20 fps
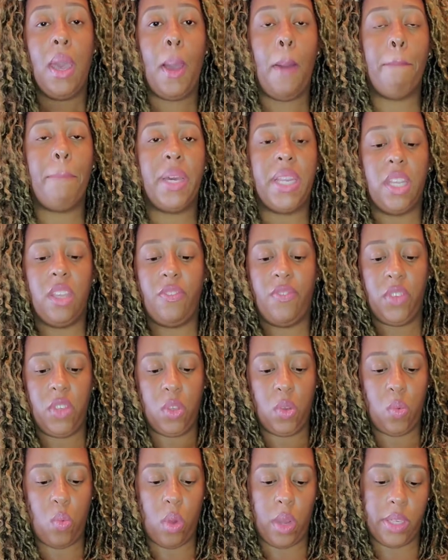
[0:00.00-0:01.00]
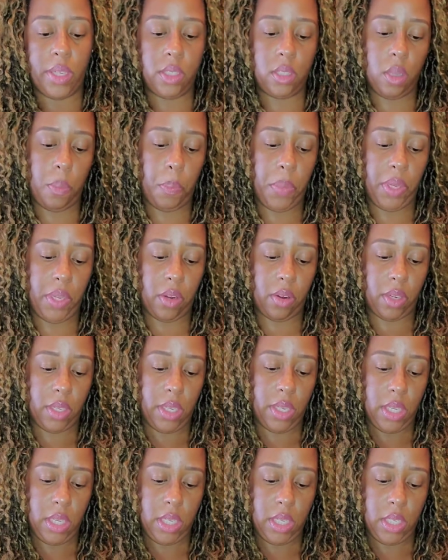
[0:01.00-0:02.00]
but if you want to put your
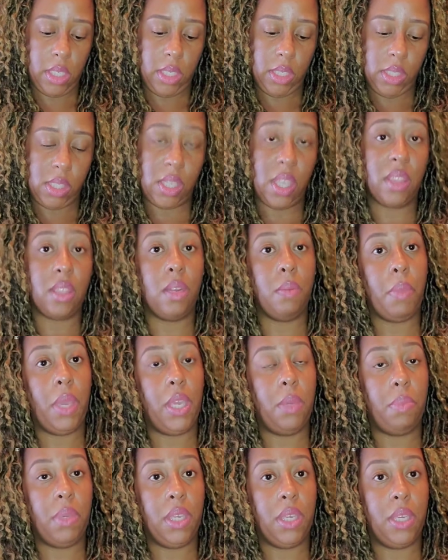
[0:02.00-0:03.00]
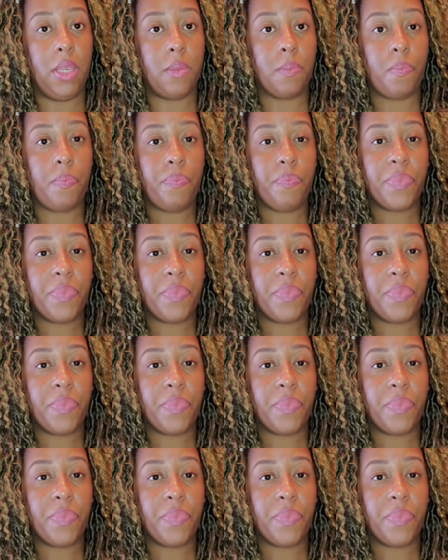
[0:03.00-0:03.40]
keys and then maybe